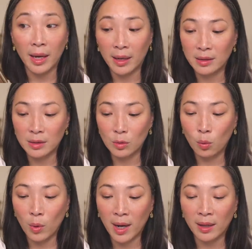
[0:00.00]
And
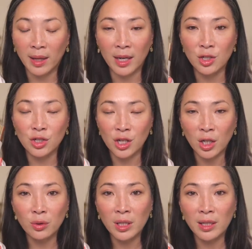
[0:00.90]
while I
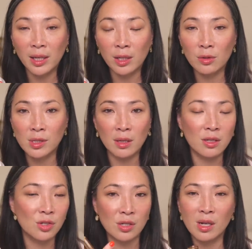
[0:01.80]
generally like using
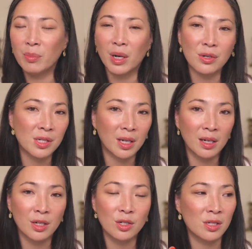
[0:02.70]
this just on bare
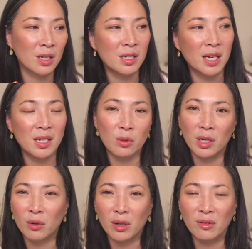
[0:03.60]
skin, just on days when
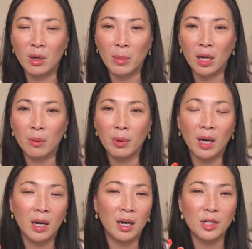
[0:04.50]
I don't have any makeup
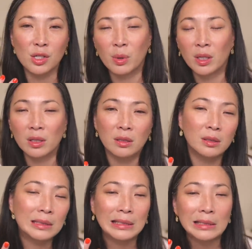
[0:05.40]
on and I just want a
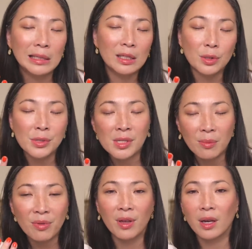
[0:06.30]
little, a little
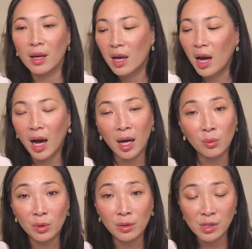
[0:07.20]
something, I
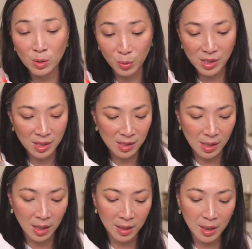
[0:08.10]
will spritz this
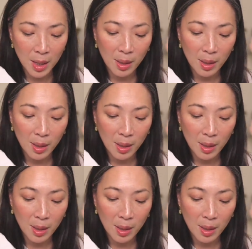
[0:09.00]
on.